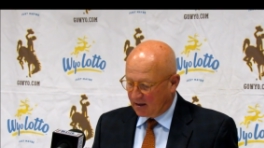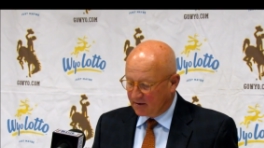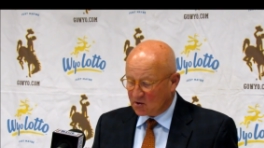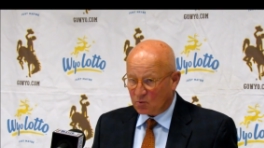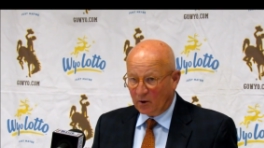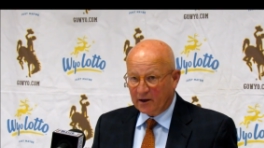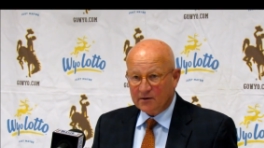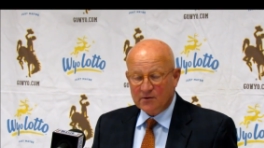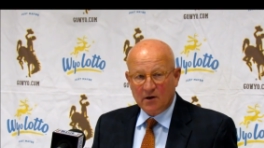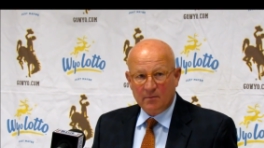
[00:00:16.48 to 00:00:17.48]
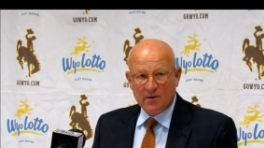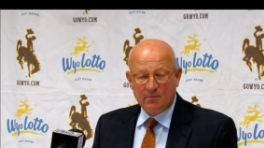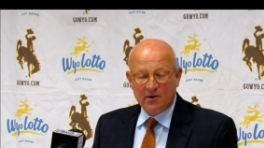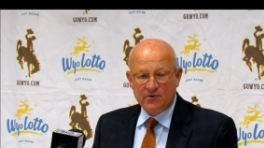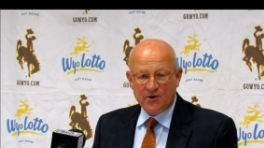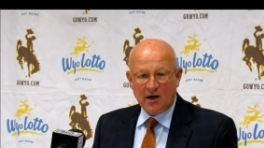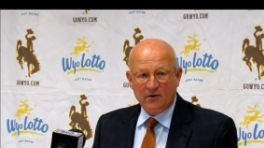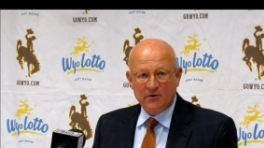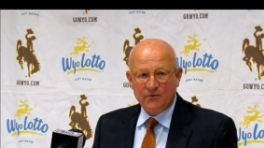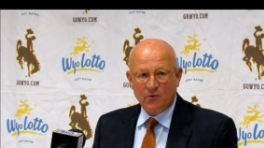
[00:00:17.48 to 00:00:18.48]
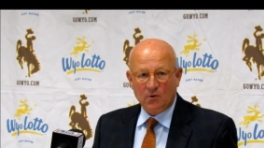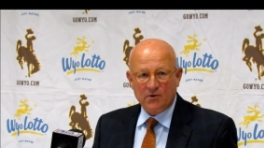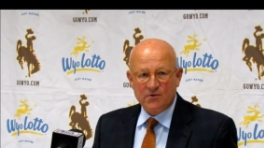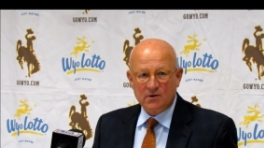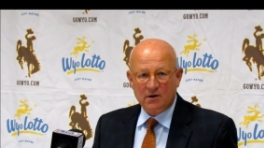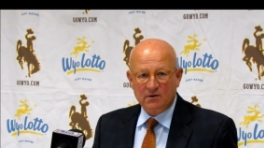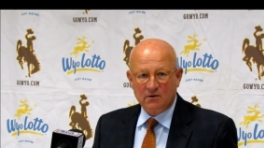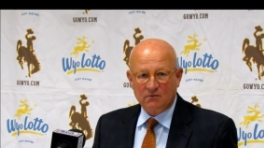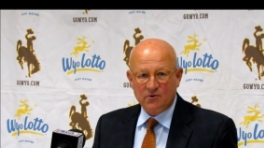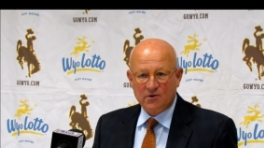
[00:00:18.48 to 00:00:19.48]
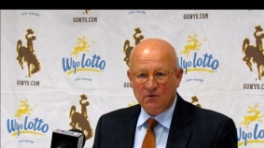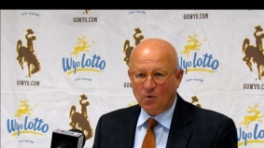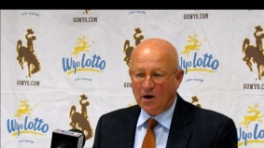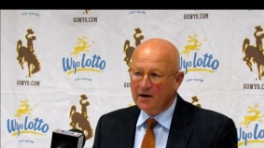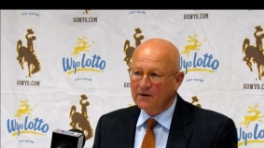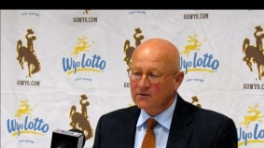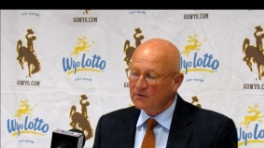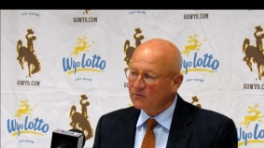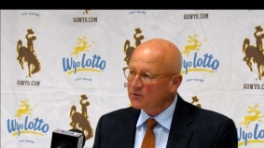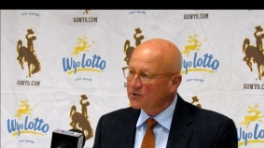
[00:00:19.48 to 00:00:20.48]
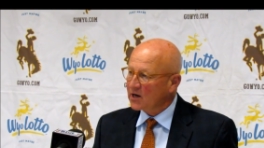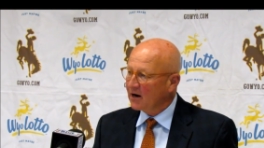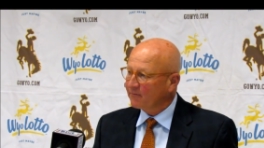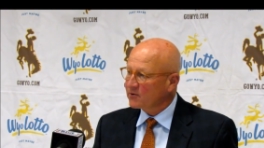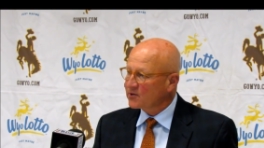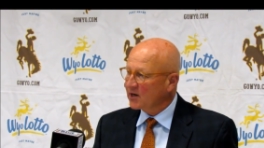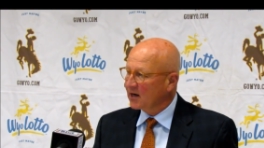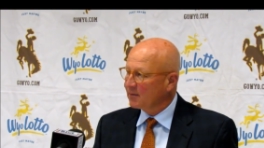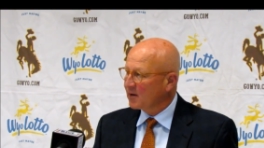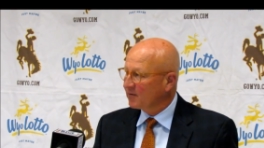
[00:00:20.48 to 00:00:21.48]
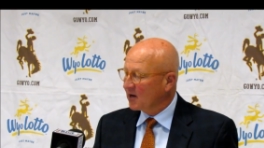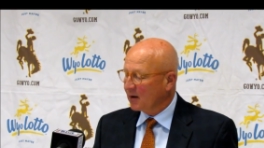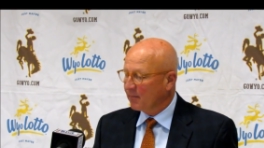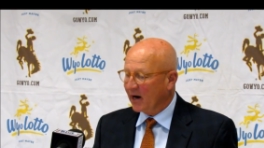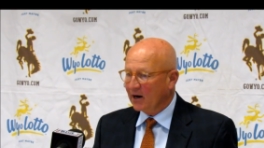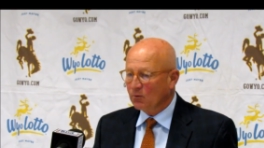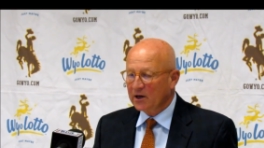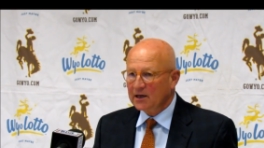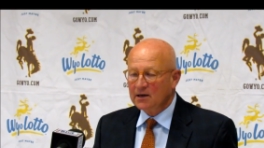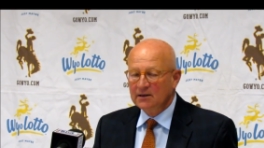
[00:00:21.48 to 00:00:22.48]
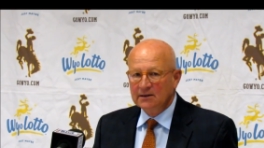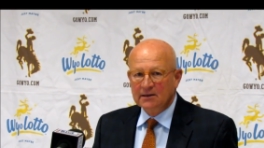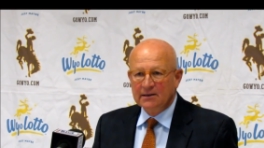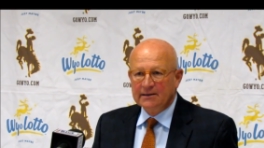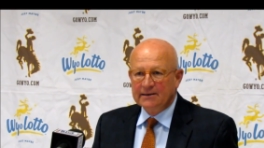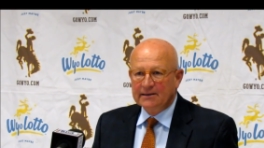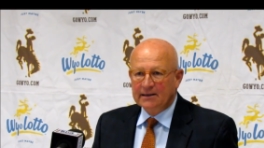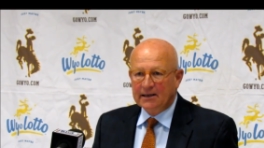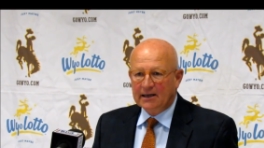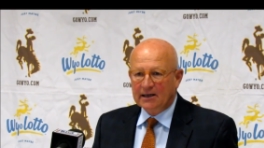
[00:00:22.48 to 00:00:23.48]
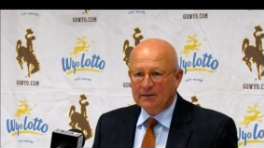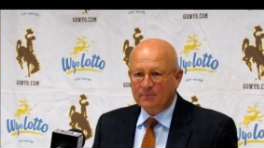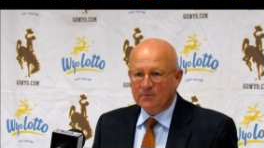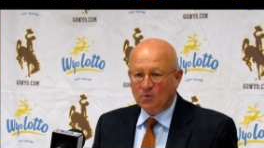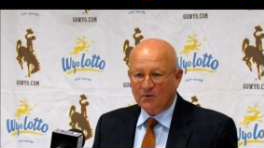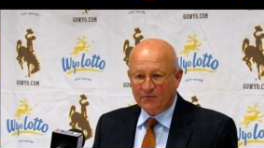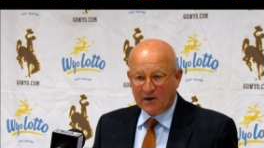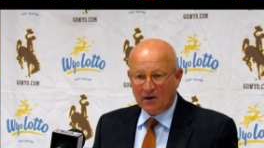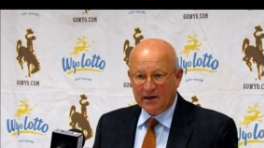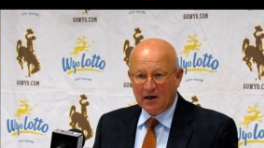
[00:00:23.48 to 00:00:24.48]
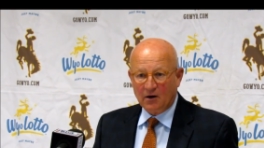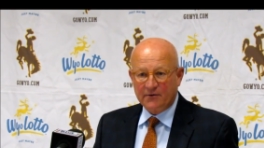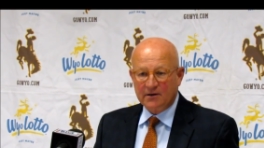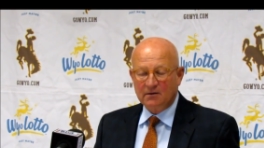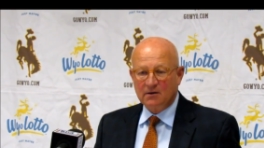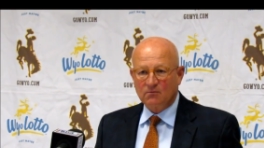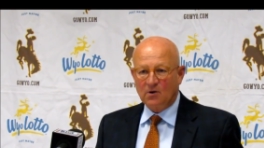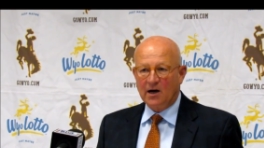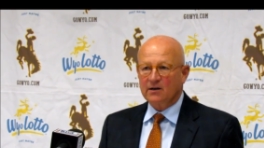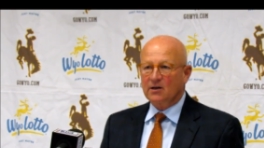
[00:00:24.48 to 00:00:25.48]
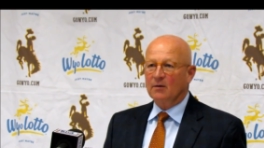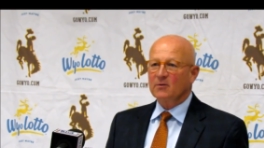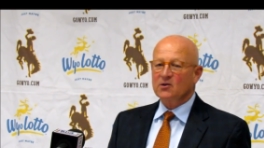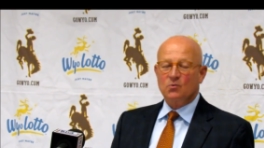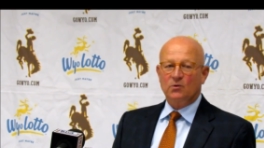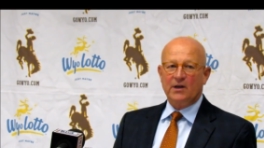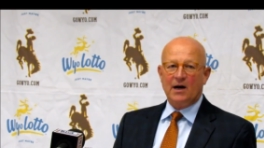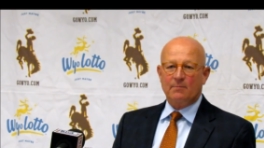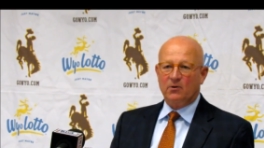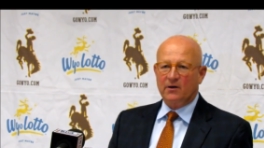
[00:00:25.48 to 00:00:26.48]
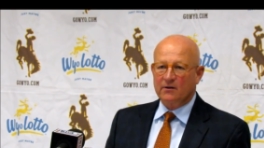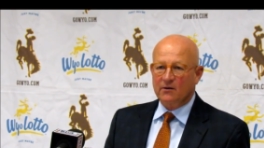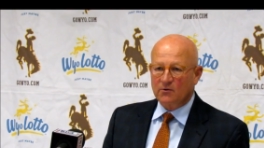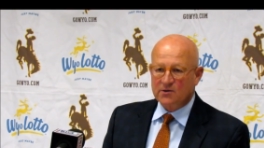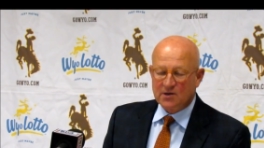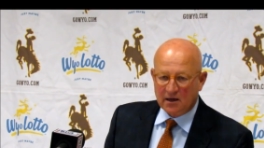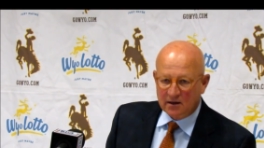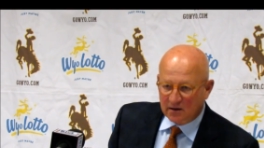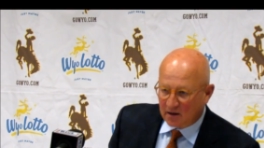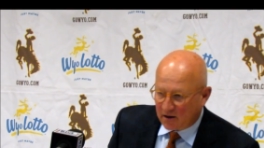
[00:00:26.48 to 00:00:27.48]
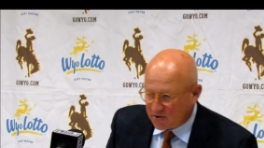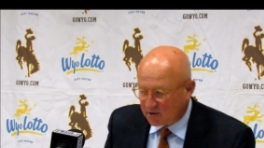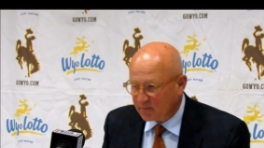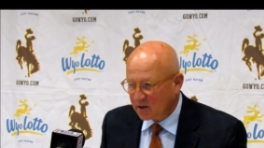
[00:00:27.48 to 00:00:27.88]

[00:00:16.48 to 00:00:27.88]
This week is going to be a big challenge for us. University of Hawaii is the first conference game. They've got a bye week. We're fairly healthy. Ryan Cummings will not play, though he's got a concussion.